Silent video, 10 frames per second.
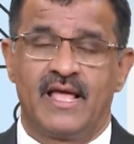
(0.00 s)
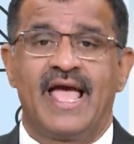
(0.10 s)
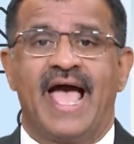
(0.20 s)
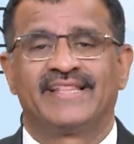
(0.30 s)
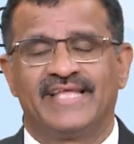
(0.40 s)

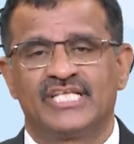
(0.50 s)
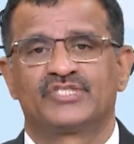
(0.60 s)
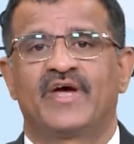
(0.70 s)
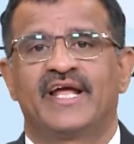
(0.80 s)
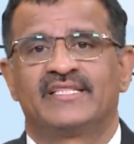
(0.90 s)
And that is
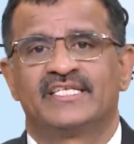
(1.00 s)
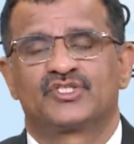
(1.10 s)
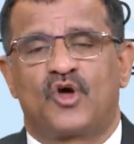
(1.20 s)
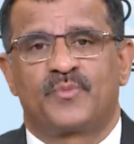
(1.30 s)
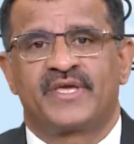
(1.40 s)
why this
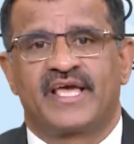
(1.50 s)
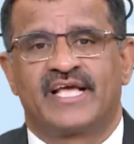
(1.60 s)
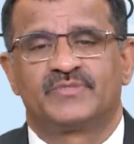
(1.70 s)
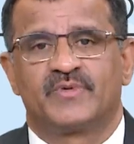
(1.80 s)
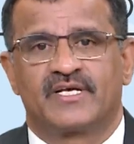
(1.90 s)
topic
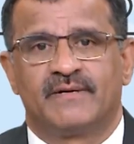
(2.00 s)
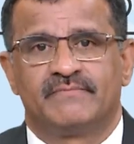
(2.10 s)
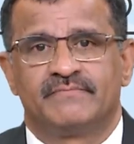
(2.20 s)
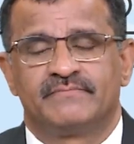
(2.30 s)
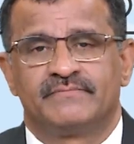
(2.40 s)
has
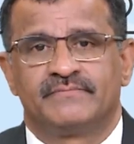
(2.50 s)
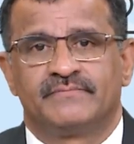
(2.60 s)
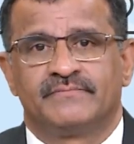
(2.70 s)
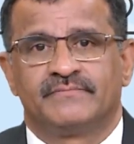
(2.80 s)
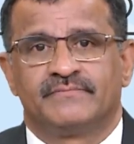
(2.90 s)
become
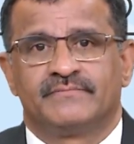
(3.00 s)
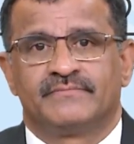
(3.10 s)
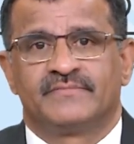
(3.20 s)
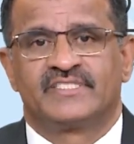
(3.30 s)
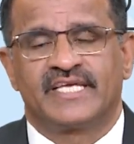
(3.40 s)

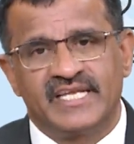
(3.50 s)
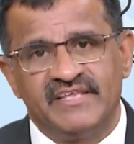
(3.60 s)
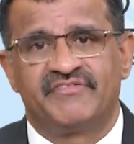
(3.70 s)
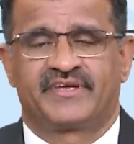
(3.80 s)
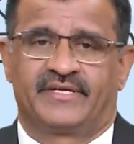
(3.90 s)

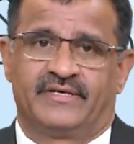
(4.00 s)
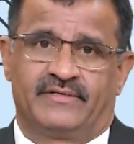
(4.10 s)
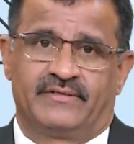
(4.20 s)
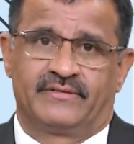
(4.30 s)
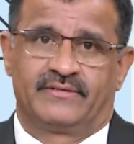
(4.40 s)

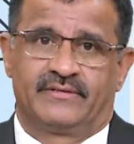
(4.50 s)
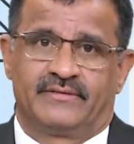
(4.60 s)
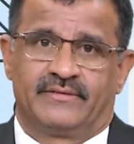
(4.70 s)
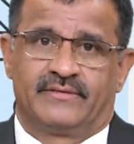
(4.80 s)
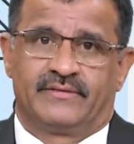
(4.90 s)
significant
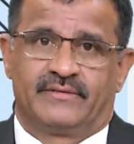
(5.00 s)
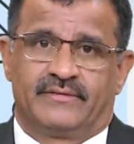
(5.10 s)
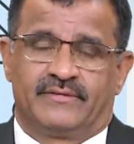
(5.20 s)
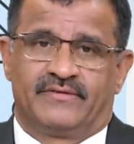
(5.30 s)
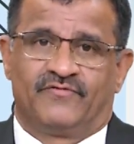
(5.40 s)

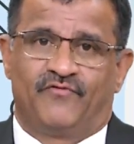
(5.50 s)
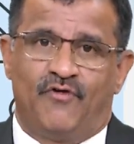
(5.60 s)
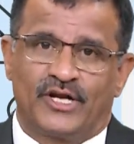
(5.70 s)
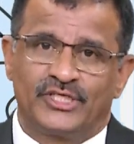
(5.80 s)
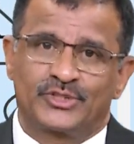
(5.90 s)

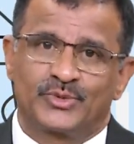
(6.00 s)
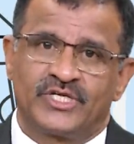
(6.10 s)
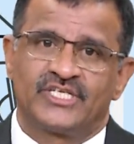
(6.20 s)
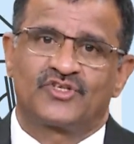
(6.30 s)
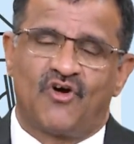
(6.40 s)
for the
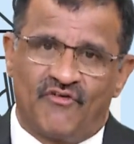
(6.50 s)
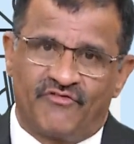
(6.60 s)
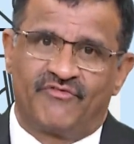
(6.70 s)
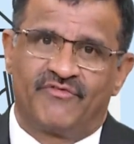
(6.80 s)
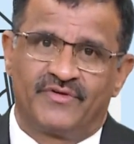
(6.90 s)
students
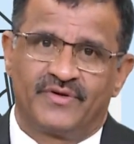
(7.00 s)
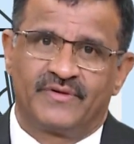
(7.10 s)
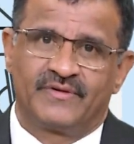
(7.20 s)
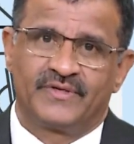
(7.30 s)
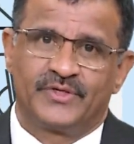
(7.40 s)
of
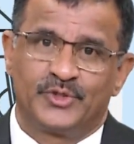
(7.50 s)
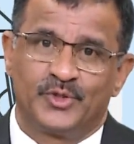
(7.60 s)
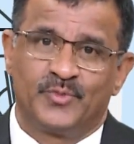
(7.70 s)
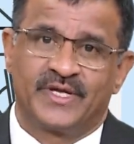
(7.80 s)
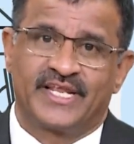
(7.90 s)

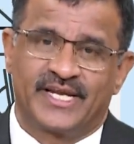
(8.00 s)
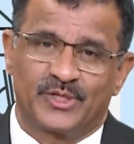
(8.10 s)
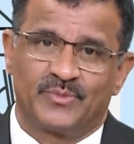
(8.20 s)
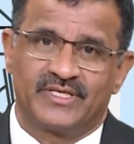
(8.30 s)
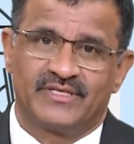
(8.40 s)
human anatomy.